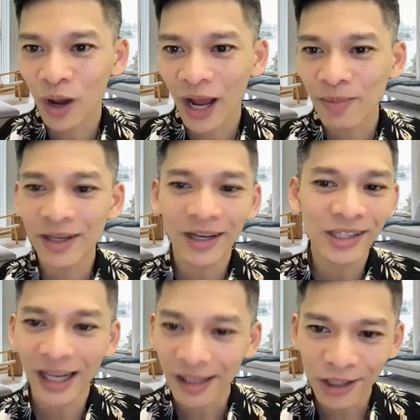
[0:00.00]
why, because
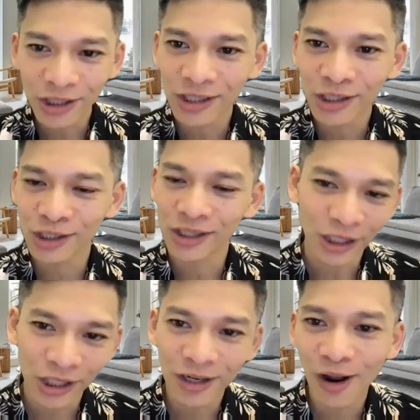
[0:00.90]
English is
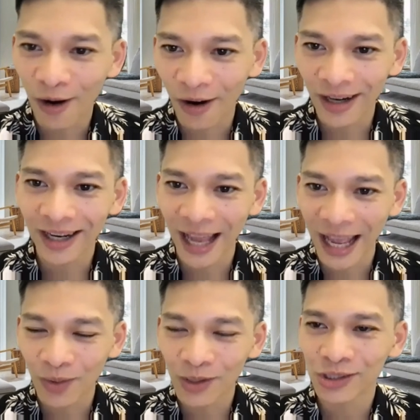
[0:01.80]
such a hard
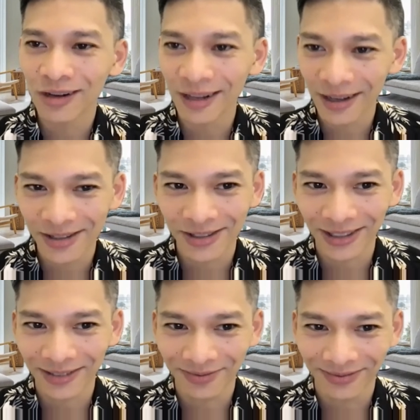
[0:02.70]
language to
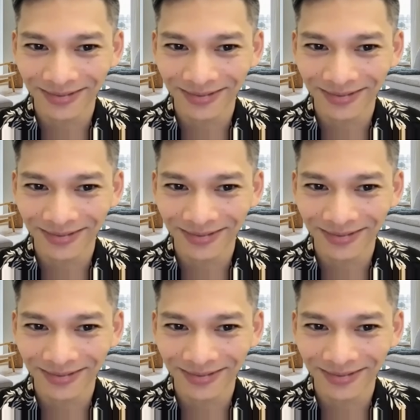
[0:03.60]
learn.